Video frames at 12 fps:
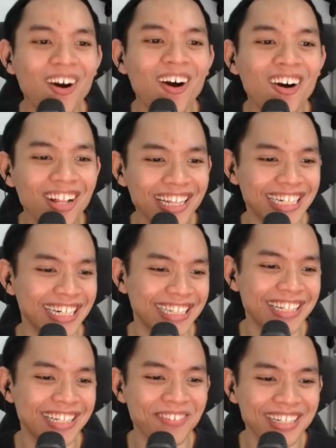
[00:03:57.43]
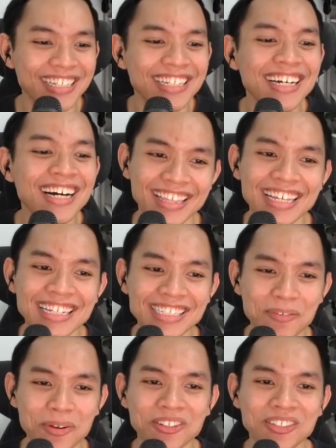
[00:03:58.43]
all the different things
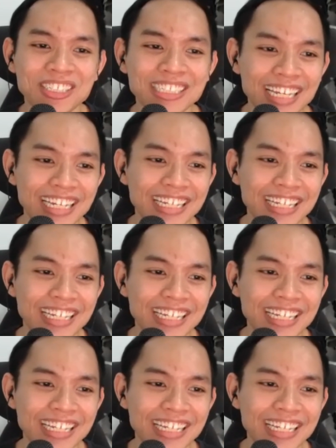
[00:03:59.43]
that we're going to share